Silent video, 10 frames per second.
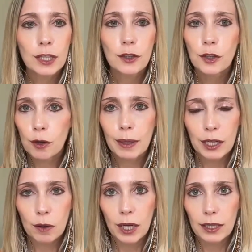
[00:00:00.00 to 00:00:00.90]
no
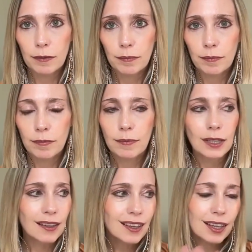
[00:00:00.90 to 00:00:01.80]
matter what.
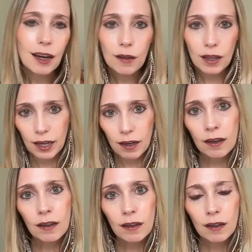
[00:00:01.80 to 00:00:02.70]
Nothing out there